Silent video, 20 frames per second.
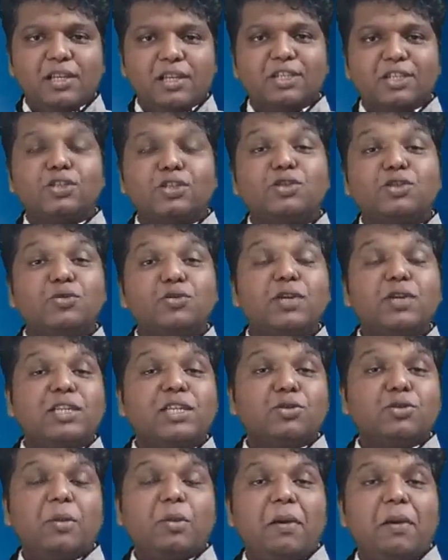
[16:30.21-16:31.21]
So 2 raised
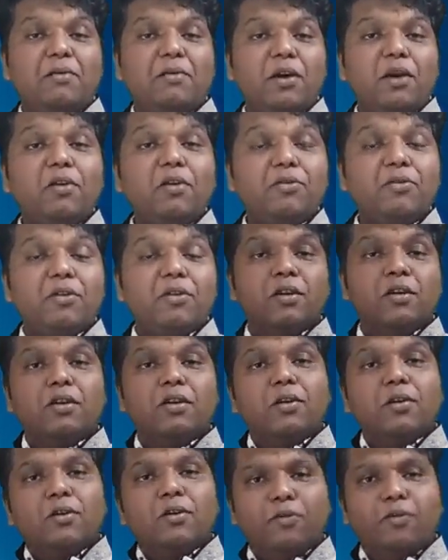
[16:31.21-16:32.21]
to the power of
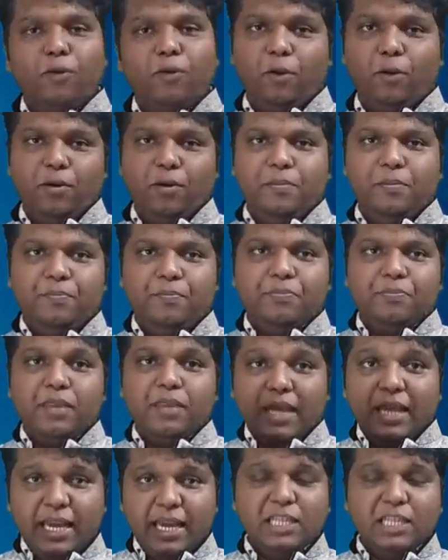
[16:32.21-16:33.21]
4
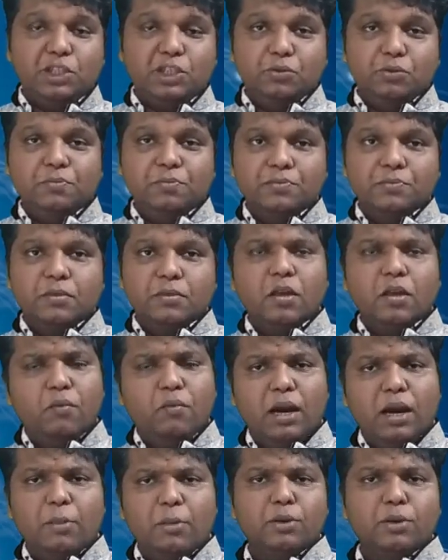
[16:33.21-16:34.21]
into.
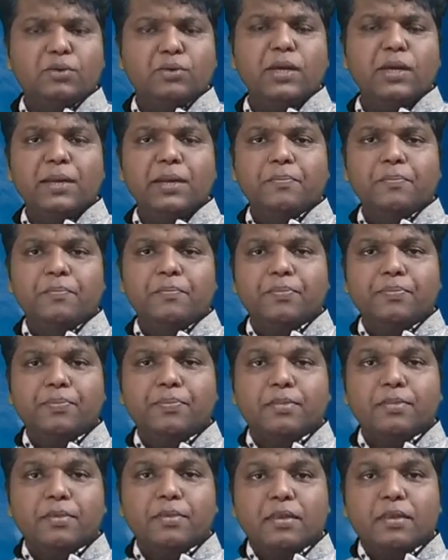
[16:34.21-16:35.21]
What about 3?
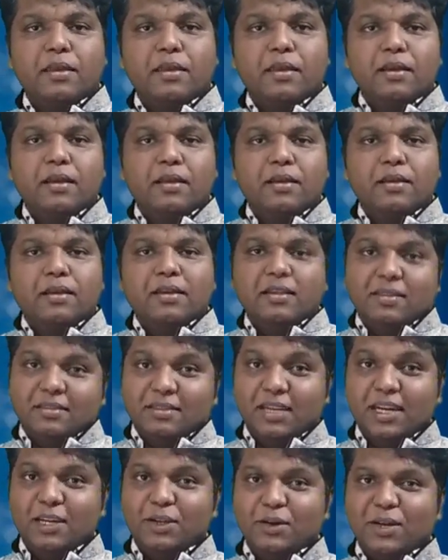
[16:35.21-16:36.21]

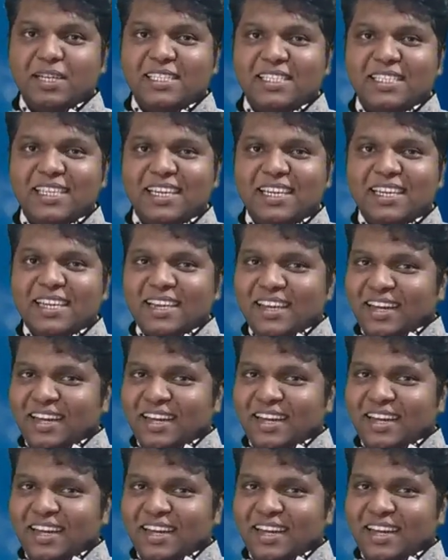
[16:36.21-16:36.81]
There you can see